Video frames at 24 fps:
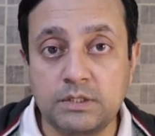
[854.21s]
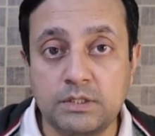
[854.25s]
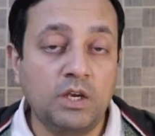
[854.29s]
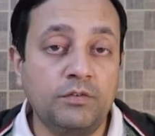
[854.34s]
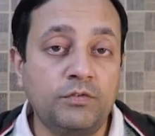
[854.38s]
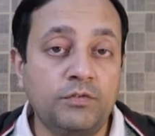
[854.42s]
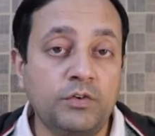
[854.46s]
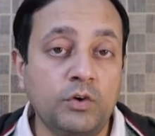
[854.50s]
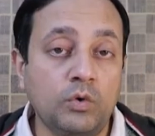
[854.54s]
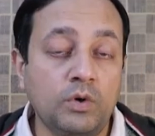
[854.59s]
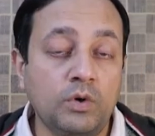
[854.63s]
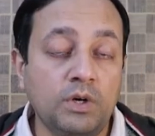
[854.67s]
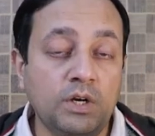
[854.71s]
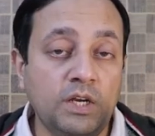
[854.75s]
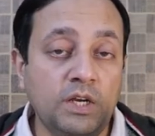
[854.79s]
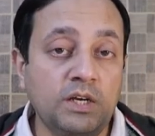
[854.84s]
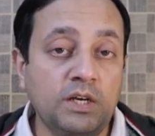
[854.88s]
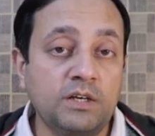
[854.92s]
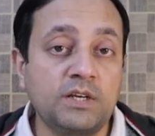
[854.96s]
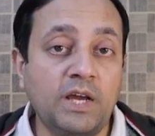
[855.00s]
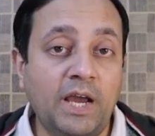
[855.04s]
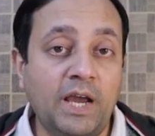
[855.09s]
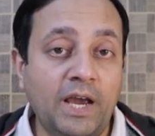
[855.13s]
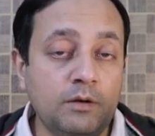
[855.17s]
If you
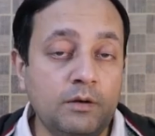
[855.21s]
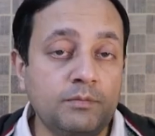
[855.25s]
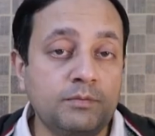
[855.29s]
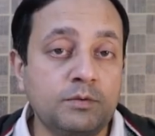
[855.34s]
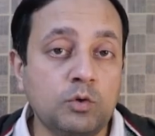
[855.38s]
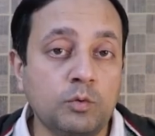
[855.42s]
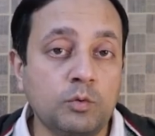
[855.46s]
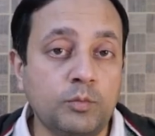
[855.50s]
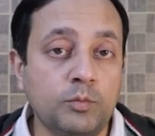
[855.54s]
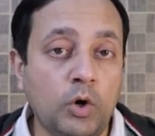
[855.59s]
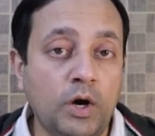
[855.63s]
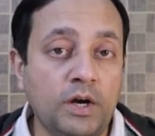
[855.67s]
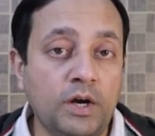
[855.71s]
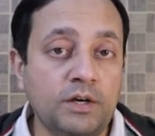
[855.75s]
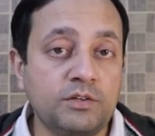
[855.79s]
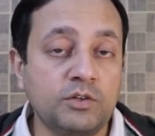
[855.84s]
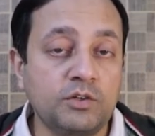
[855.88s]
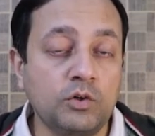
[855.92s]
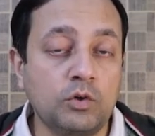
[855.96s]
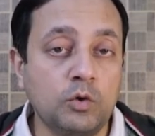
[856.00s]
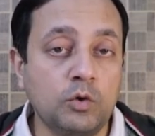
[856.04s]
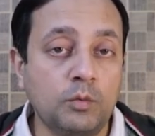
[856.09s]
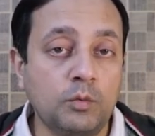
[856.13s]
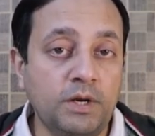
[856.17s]
need help to
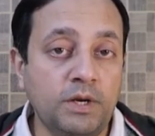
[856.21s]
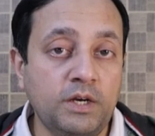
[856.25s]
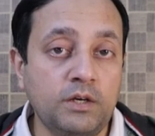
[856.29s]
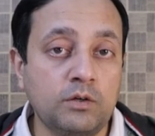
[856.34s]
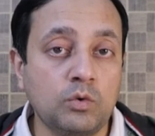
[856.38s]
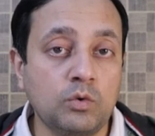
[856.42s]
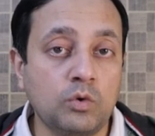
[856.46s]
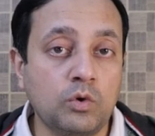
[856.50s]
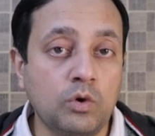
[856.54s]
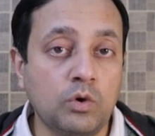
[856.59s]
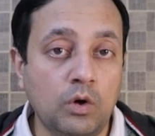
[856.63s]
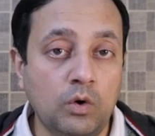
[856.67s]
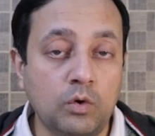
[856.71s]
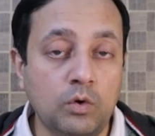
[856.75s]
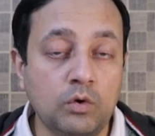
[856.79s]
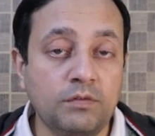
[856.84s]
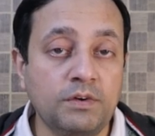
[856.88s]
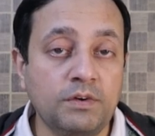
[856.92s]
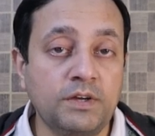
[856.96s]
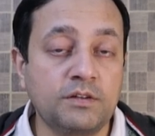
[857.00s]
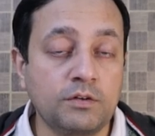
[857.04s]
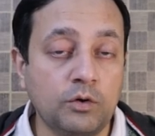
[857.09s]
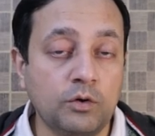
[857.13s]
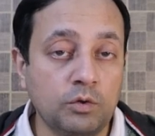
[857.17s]
point your domain to
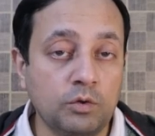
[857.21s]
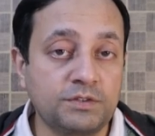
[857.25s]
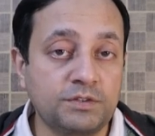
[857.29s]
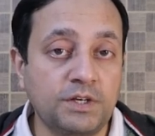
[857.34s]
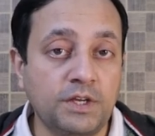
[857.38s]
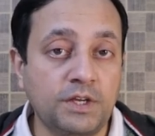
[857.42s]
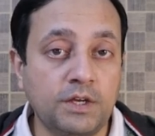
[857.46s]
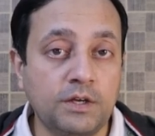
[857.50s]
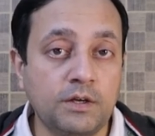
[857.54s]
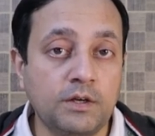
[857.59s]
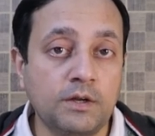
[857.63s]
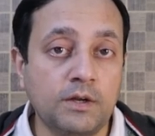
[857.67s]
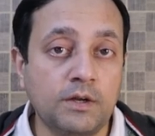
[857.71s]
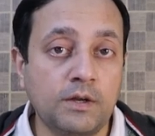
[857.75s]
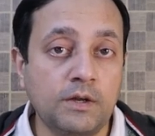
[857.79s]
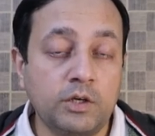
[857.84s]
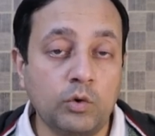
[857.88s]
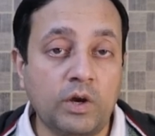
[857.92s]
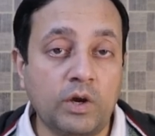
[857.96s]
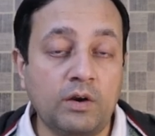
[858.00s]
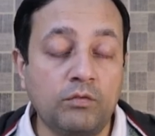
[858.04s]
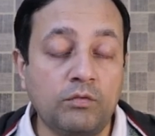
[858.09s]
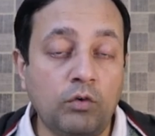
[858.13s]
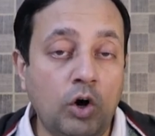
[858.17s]
Cloudways hosting,
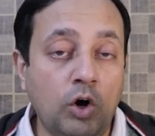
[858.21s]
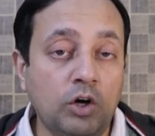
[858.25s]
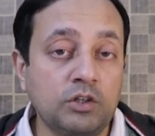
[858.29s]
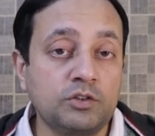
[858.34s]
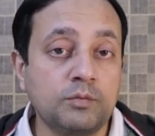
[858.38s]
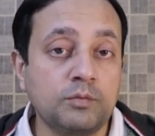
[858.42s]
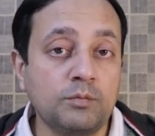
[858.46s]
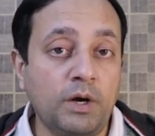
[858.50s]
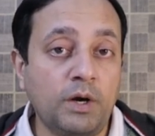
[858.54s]
you can watch